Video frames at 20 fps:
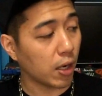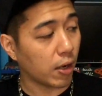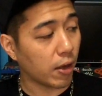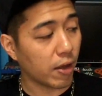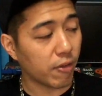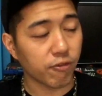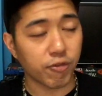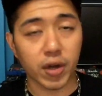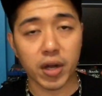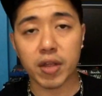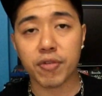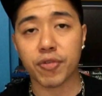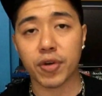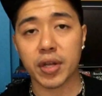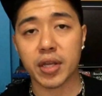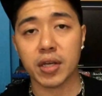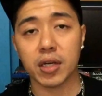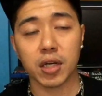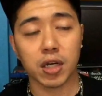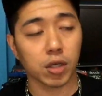and very
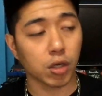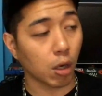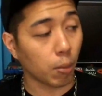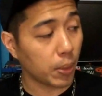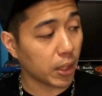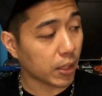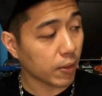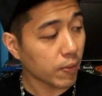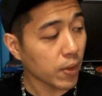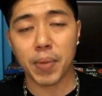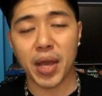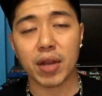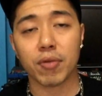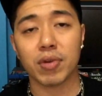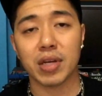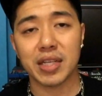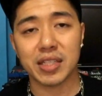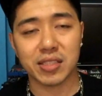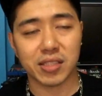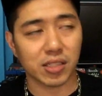ergonomic mag
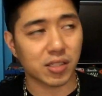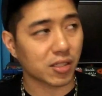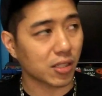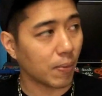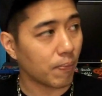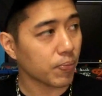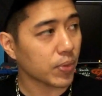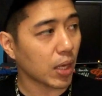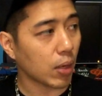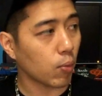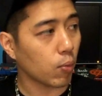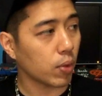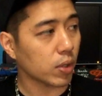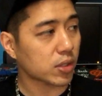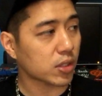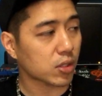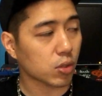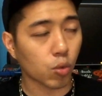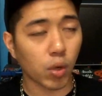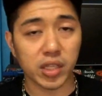release system that
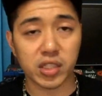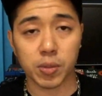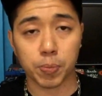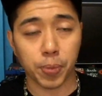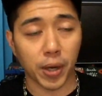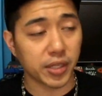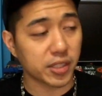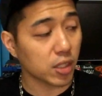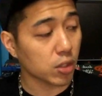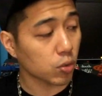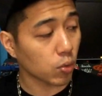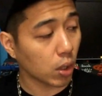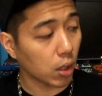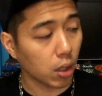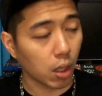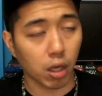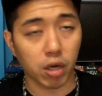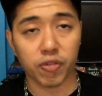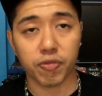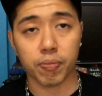was quite surprising to a
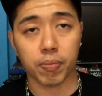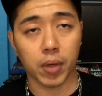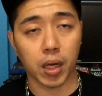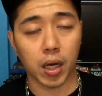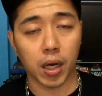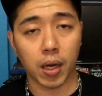lot of